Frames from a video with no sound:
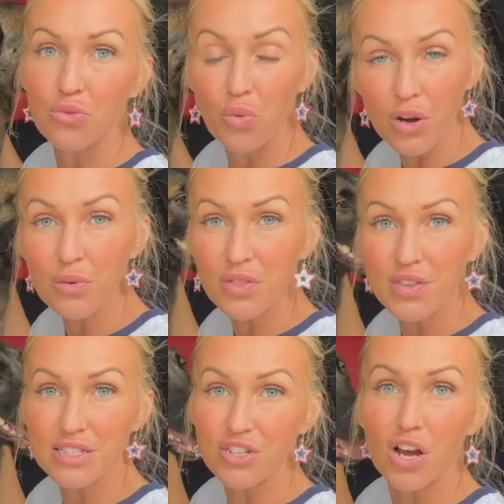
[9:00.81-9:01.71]
work with
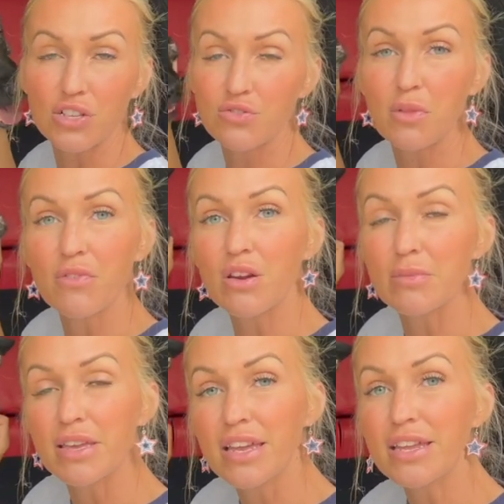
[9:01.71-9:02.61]
these dogs from the very
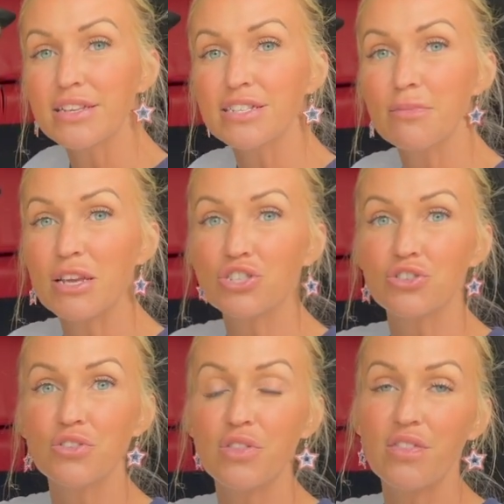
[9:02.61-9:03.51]
beginning to make
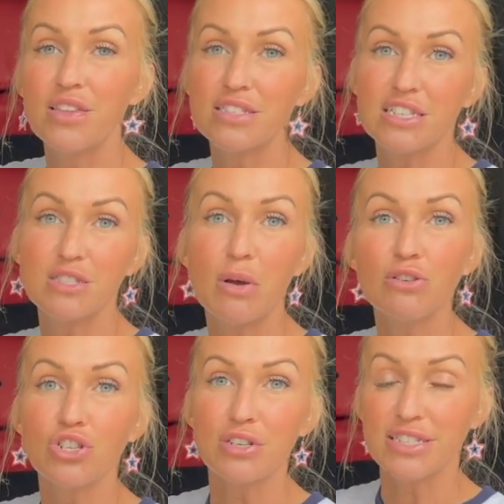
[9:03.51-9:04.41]
sure that this exposure is